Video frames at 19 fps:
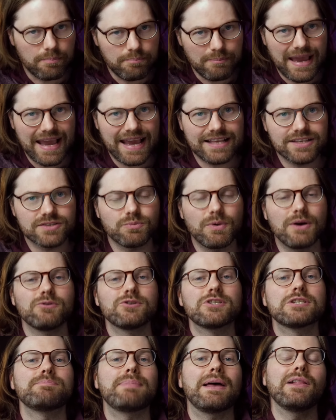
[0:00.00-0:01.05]
mains will
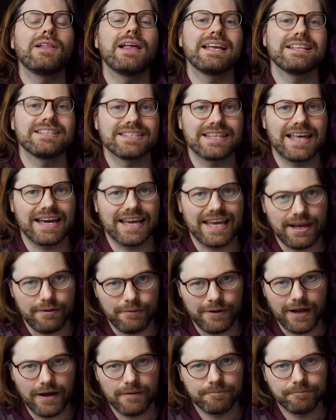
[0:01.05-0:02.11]
spill into that
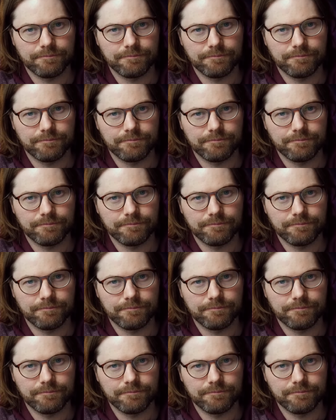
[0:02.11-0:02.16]
area.